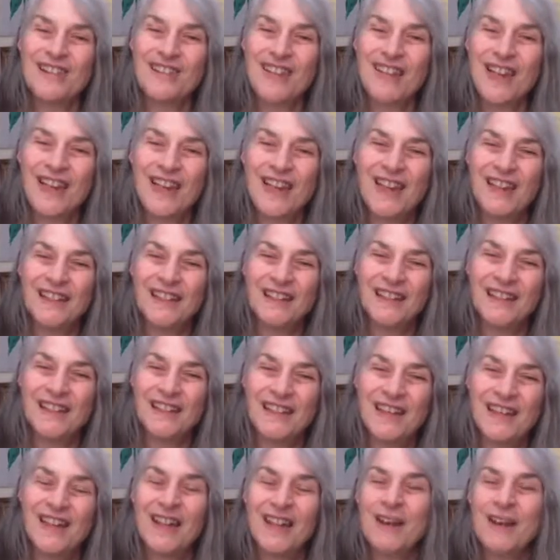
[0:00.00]
that.
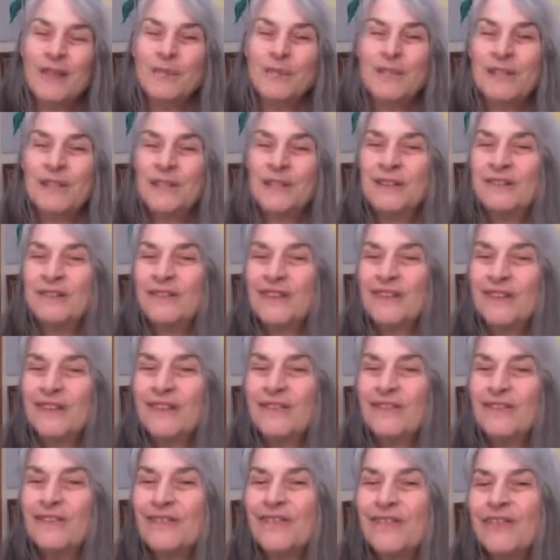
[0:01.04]
And when you
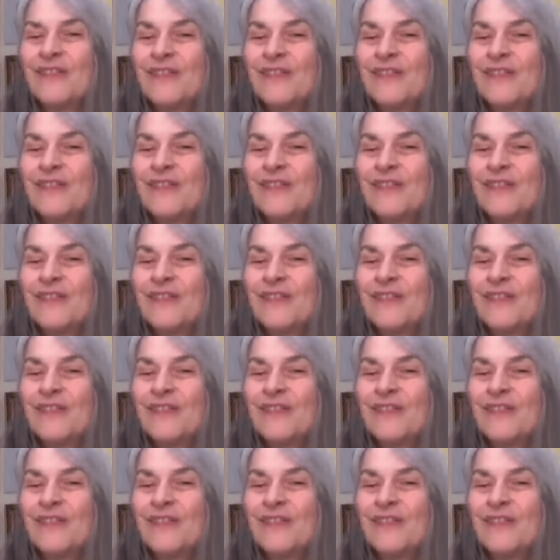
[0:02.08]
do,